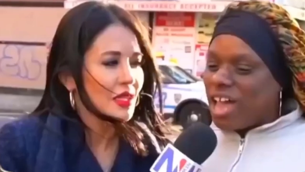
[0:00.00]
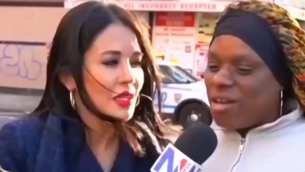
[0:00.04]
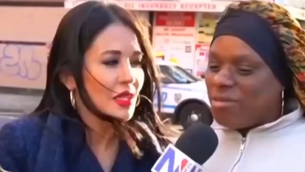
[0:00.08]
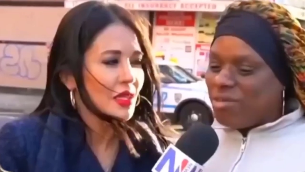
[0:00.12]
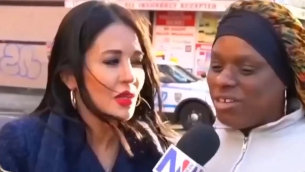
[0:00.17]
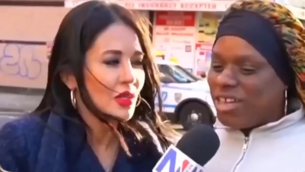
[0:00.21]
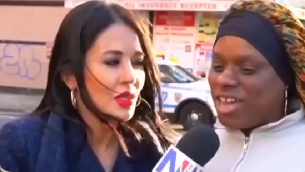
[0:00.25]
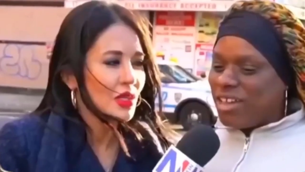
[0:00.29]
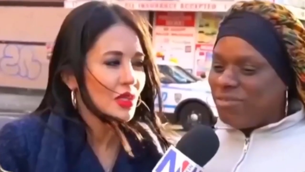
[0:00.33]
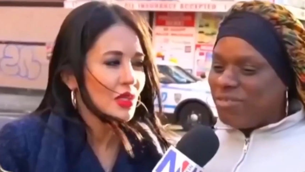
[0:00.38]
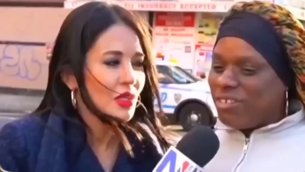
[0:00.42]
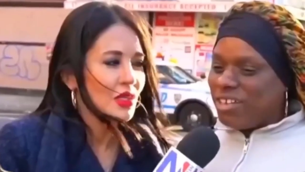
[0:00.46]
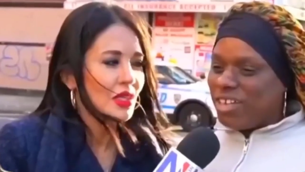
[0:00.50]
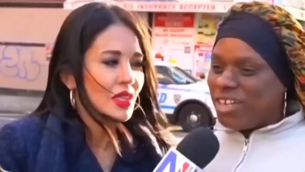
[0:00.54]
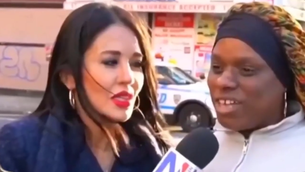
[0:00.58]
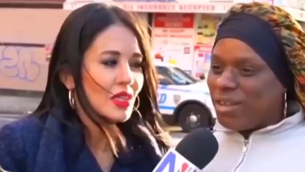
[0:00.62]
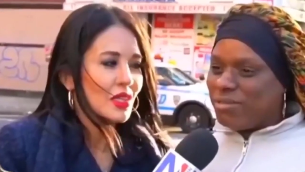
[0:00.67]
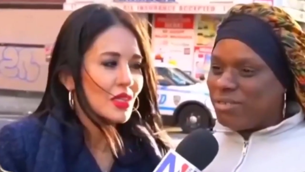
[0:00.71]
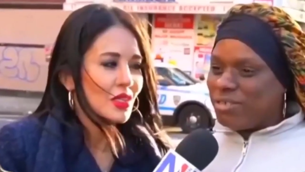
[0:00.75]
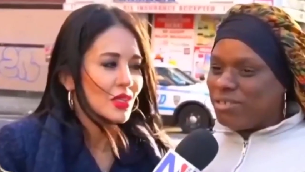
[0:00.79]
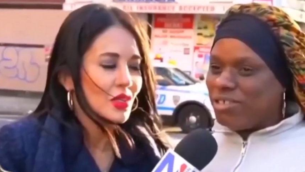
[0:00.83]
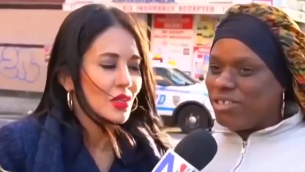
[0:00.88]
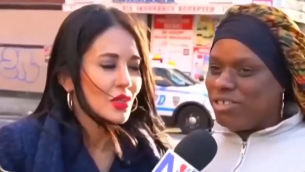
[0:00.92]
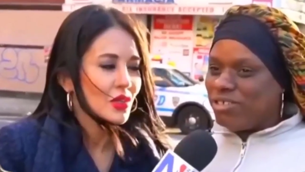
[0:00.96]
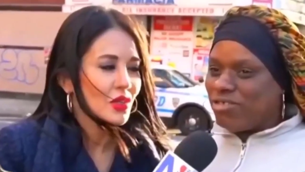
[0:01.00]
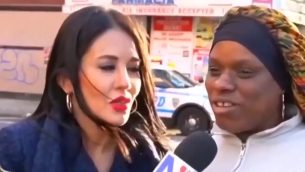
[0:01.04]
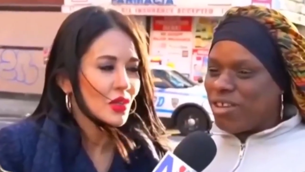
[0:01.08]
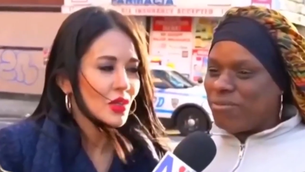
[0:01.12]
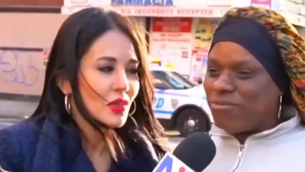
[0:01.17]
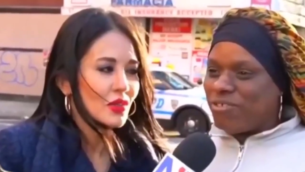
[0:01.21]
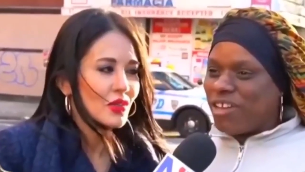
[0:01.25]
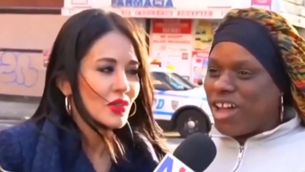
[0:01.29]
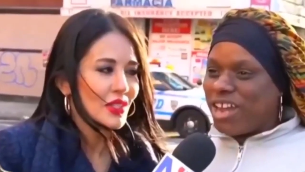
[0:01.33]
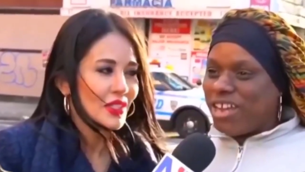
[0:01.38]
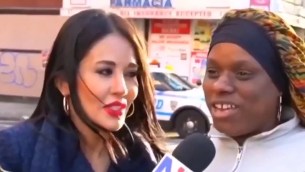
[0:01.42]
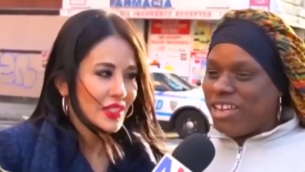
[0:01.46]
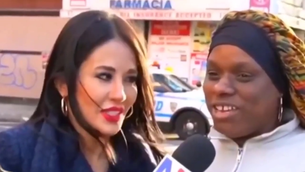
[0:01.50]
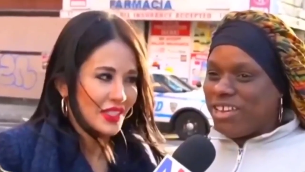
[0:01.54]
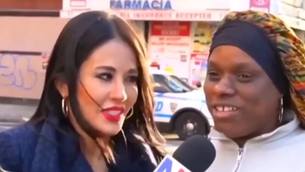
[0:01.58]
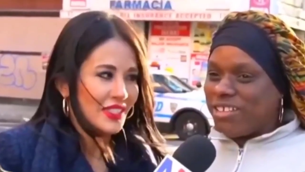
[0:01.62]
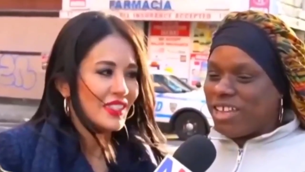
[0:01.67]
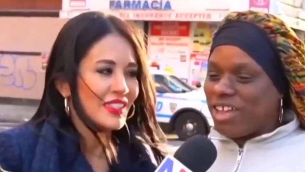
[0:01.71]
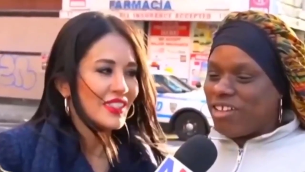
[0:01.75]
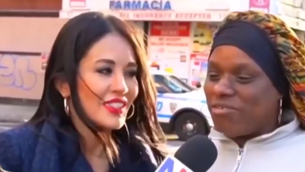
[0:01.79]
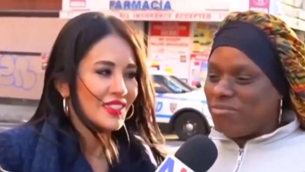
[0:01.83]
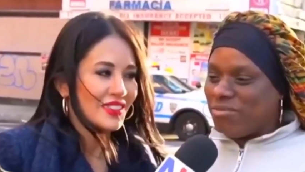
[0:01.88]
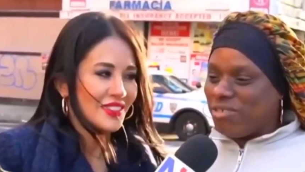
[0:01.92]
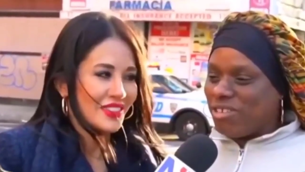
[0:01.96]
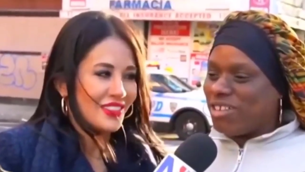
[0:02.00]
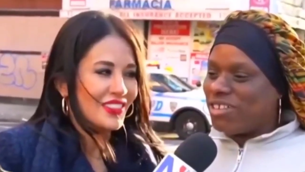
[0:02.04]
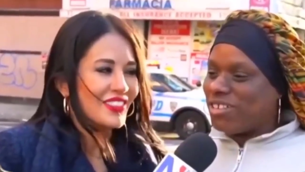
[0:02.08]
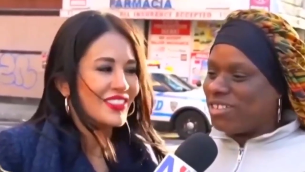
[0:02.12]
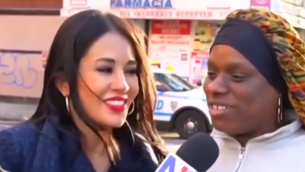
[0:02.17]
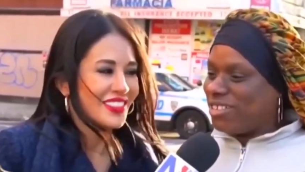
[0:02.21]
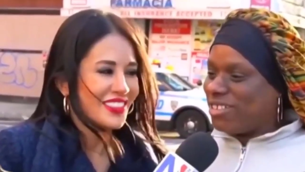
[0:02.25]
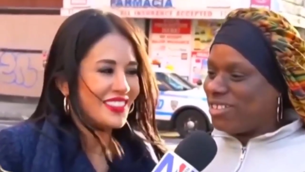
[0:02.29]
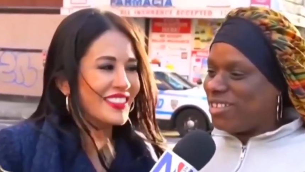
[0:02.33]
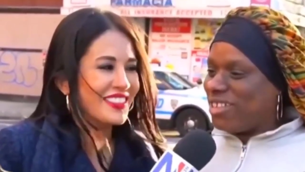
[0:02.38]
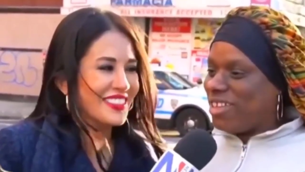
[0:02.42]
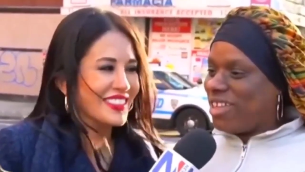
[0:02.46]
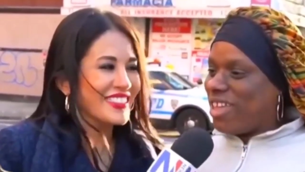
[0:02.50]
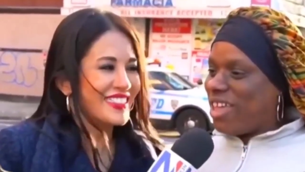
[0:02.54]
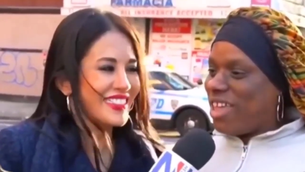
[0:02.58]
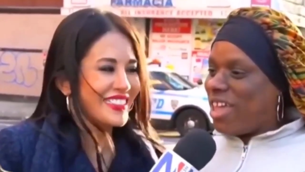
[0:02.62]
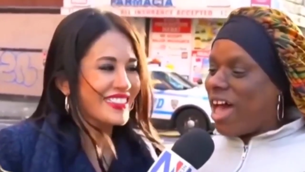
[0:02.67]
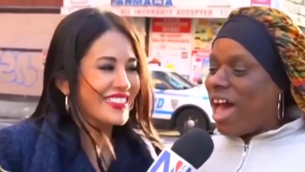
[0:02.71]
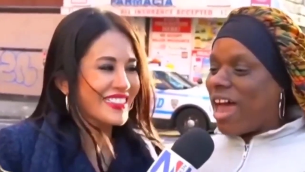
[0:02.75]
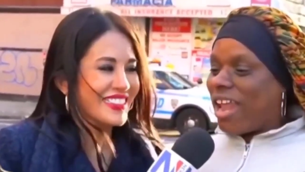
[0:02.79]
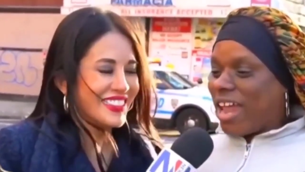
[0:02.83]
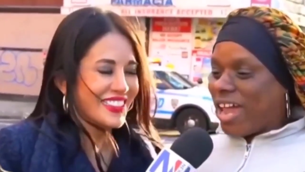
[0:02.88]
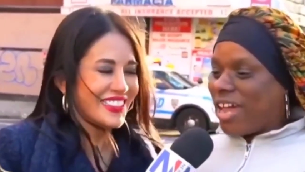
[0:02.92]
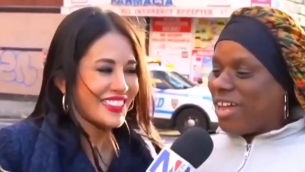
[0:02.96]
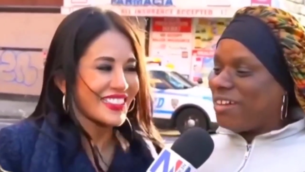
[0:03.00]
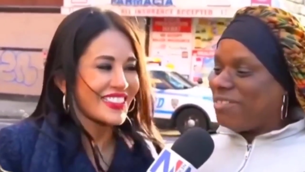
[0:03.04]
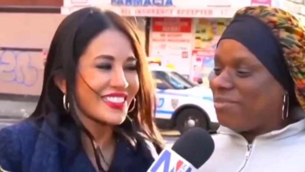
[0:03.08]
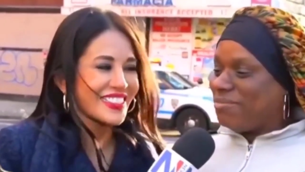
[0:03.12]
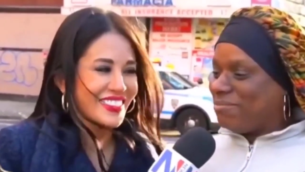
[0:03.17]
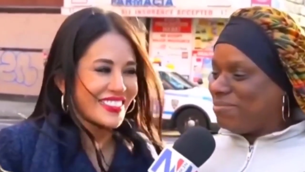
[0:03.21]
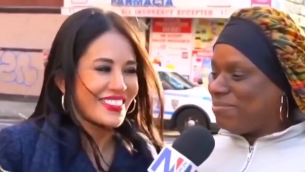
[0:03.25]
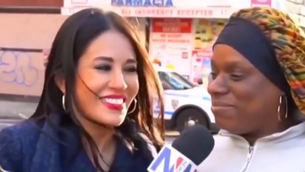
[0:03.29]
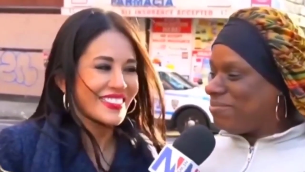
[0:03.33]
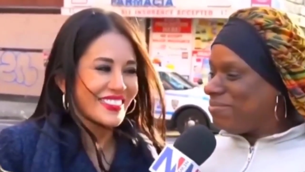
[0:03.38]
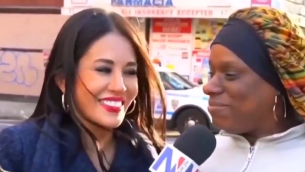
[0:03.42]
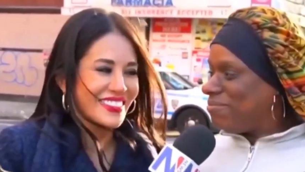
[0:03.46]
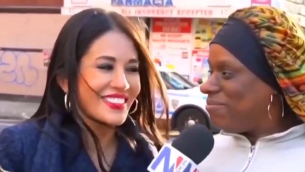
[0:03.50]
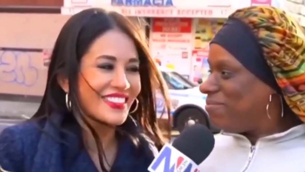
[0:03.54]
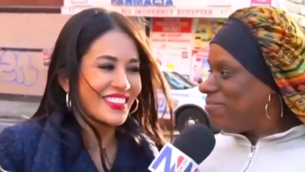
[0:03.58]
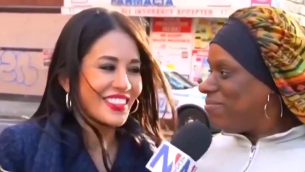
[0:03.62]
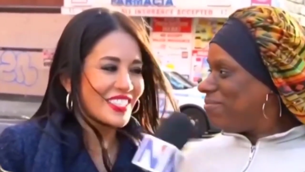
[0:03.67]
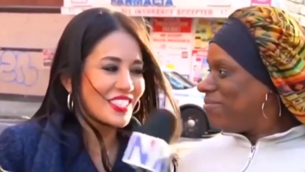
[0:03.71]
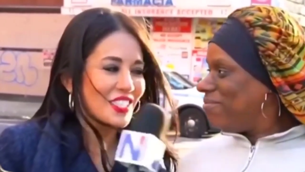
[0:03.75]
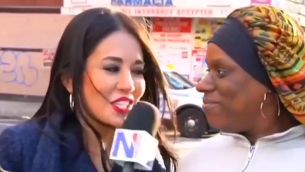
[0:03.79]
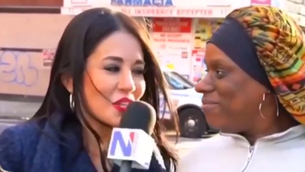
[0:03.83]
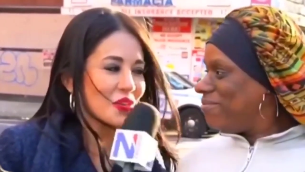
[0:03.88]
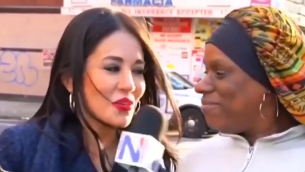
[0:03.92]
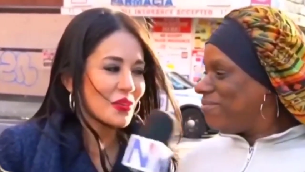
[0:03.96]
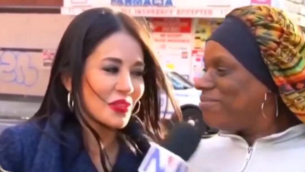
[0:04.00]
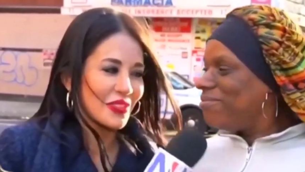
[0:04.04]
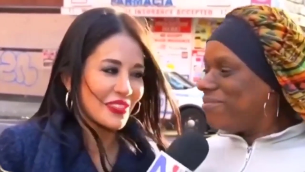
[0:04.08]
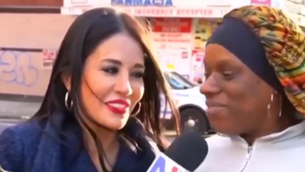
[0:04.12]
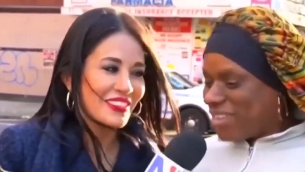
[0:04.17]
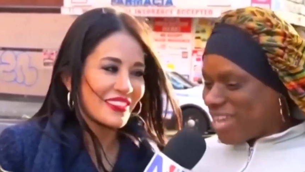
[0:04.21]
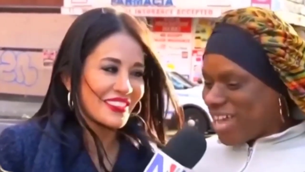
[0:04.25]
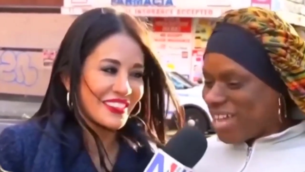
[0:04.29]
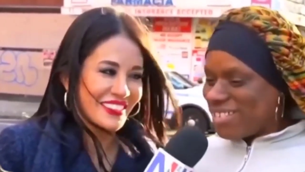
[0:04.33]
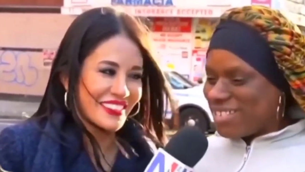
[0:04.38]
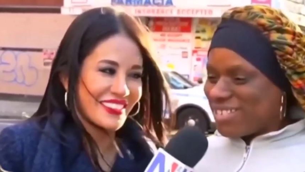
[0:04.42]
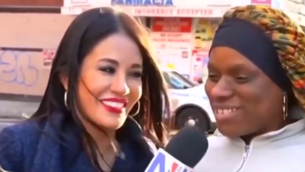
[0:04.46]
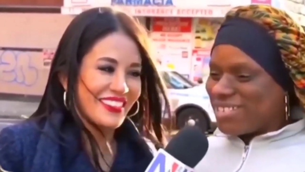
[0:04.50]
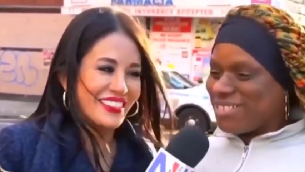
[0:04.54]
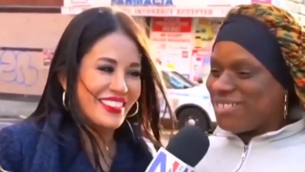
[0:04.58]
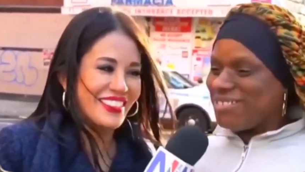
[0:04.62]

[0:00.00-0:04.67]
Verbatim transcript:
Speaker 1: I would definitely come to a Trump rally in the South Bronx. I like him. You do? Yes.